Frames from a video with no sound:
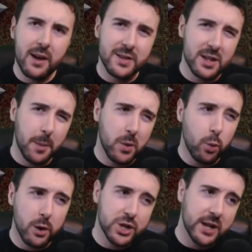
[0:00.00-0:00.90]
Now, there's a couple
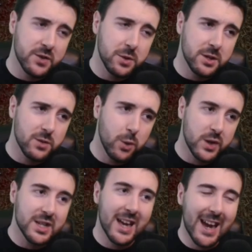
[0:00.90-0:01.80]
of watch-outs with this
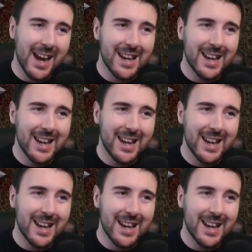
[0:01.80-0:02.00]
roster.